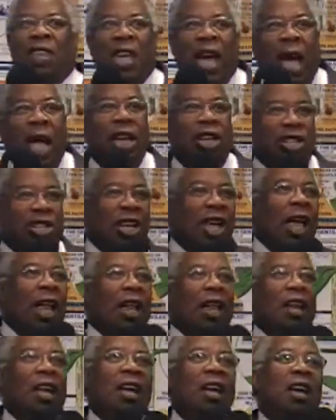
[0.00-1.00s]
the
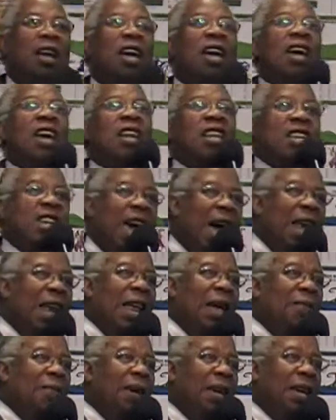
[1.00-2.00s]
angel, tell
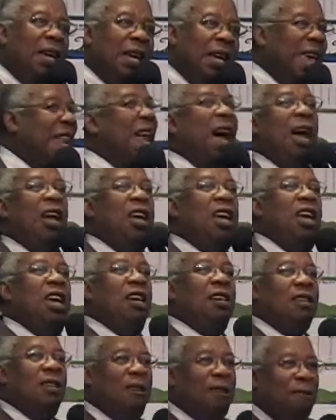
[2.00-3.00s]
them, get out of
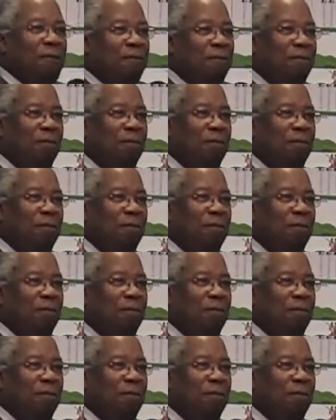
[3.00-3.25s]
here. That's